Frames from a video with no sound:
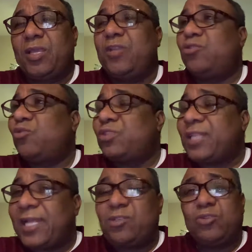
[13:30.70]
He chose
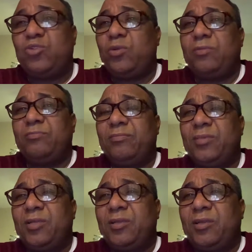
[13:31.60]
not to do it.
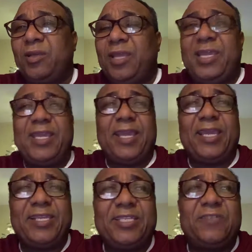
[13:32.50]
He
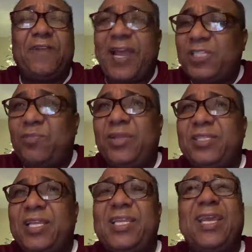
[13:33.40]
against his vice
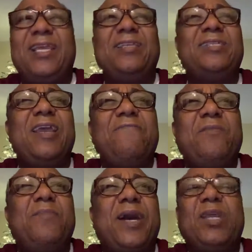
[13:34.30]
president. He against
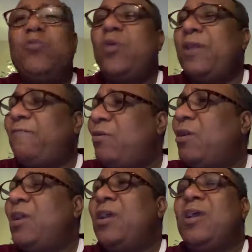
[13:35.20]
everybody, whoever
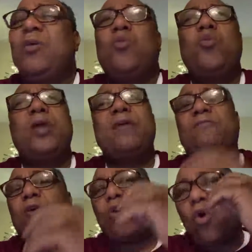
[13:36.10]

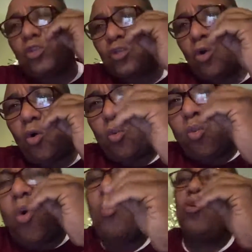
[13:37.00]
utter a
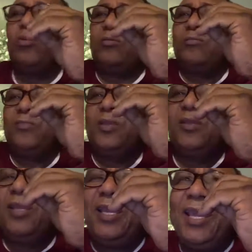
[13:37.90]
word
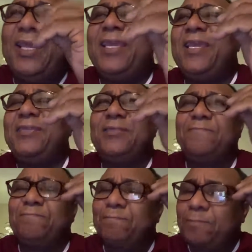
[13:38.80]
against
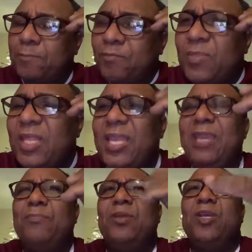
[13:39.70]

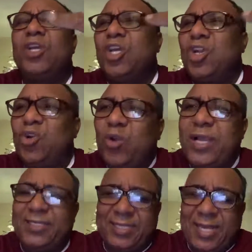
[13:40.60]
him. Look
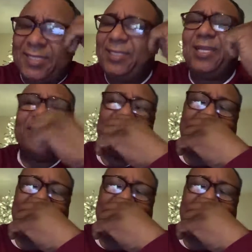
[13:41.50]
at Silencer.